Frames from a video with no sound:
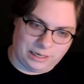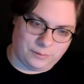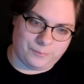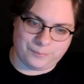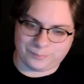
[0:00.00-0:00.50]

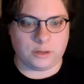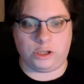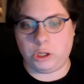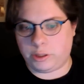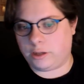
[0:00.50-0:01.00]
Yeah.
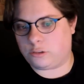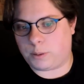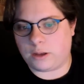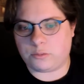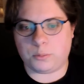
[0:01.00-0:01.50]
Do you think it's
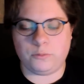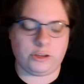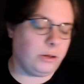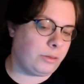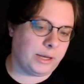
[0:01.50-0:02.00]
possible?
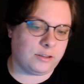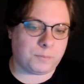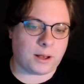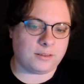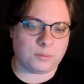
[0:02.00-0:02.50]
Do you think it's
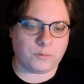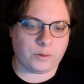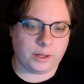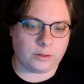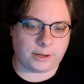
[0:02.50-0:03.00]
possible
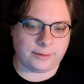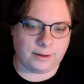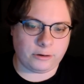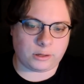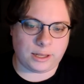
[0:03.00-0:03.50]
for the other
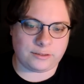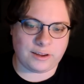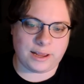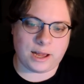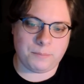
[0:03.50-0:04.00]
contender class
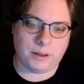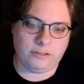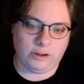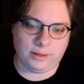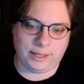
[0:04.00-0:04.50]
AI
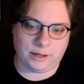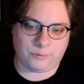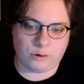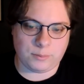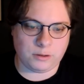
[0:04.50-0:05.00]
mentioned at the end
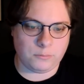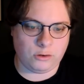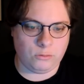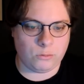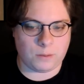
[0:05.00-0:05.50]
of Cryptum
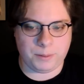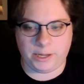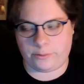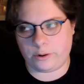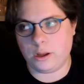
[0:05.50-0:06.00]
to
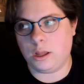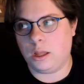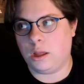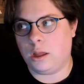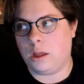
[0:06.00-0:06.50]
appear?
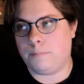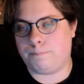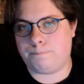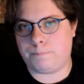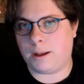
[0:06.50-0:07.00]

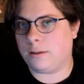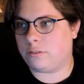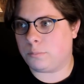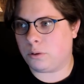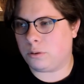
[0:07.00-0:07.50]

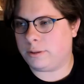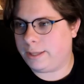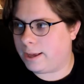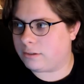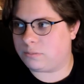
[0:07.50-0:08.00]
Possible,
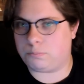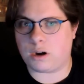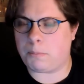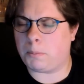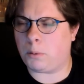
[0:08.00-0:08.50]
yes.
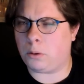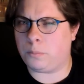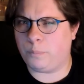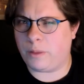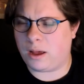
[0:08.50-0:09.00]

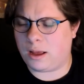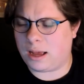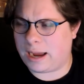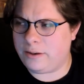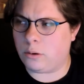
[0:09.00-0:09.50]
Probable,
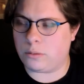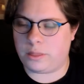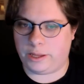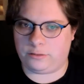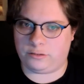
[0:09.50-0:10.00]
I don't
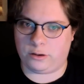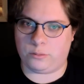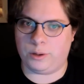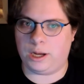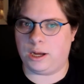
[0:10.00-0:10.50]
think
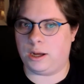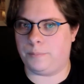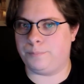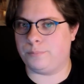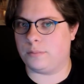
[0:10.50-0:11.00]
so.
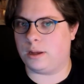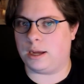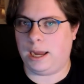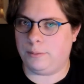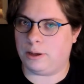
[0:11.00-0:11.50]
Um,
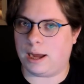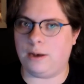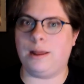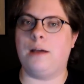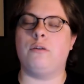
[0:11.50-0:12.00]
I don't know.
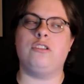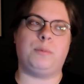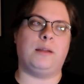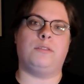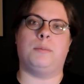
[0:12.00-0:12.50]
I, have
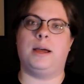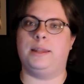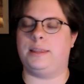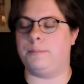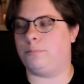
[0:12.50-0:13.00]
always been of the
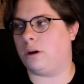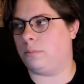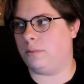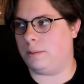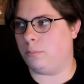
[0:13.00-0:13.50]
mind that they prob-